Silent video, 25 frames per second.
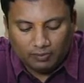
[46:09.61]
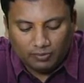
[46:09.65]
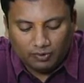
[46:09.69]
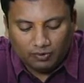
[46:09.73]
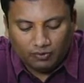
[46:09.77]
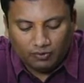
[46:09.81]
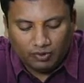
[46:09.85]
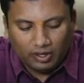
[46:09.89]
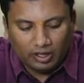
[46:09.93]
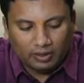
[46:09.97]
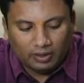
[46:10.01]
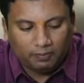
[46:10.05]

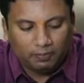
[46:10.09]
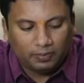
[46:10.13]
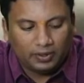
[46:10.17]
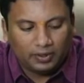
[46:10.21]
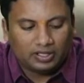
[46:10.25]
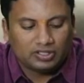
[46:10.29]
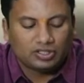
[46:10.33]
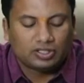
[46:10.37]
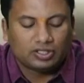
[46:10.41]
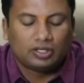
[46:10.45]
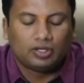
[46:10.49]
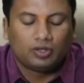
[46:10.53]
1 plus
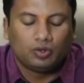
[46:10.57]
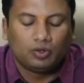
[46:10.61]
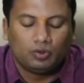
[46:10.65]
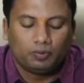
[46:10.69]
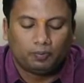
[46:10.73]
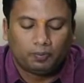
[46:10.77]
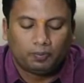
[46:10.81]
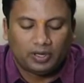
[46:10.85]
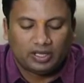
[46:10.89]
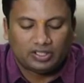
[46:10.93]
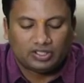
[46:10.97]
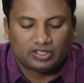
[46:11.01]
2
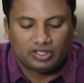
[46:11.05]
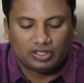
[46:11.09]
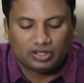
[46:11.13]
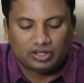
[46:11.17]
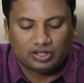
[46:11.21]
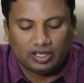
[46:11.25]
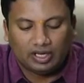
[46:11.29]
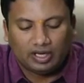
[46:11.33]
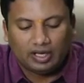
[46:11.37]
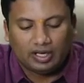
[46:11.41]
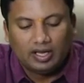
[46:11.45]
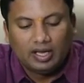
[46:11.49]
plus
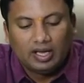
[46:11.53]
3.